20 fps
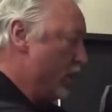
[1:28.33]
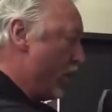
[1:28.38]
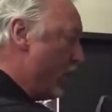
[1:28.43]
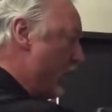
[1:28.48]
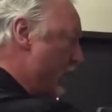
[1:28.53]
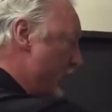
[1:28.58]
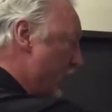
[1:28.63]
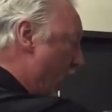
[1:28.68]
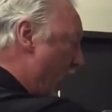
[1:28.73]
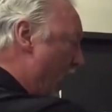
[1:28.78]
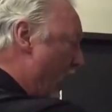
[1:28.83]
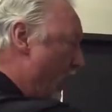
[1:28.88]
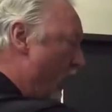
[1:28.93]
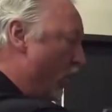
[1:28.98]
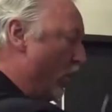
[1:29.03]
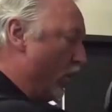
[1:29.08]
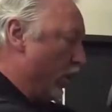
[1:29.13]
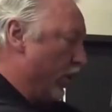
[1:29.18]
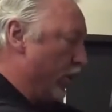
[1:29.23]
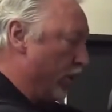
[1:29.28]
chi sao,
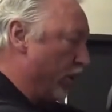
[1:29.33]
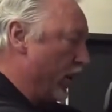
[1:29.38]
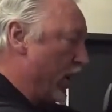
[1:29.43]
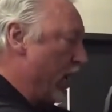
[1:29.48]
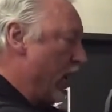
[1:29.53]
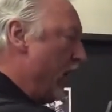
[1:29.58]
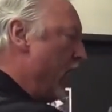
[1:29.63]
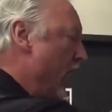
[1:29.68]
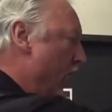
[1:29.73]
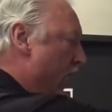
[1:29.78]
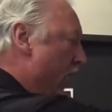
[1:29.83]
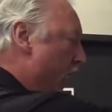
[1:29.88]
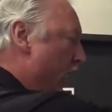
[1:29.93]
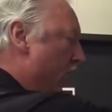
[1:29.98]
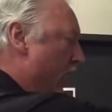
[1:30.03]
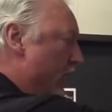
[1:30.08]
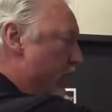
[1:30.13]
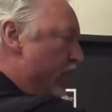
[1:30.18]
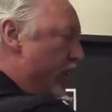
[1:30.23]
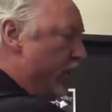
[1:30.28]
or your
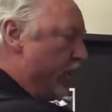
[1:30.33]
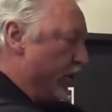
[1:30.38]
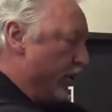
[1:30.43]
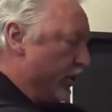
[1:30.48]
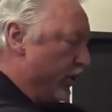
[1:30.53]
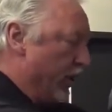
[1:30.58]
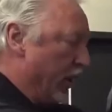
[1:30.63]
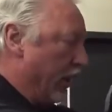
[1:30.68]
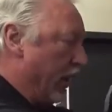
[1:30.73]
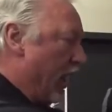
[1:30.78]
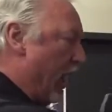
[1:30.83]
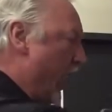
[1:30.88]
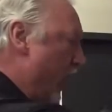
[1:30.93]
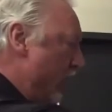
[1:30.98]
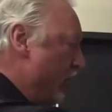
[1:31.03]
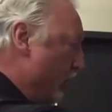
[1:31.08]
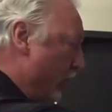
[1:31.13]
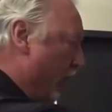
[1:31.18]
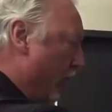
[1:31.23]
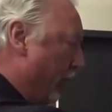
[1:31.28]
interior
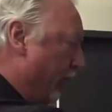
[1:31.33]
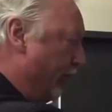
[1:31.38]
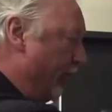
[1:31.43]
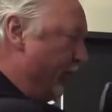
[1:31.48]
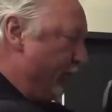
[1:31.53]
engagement.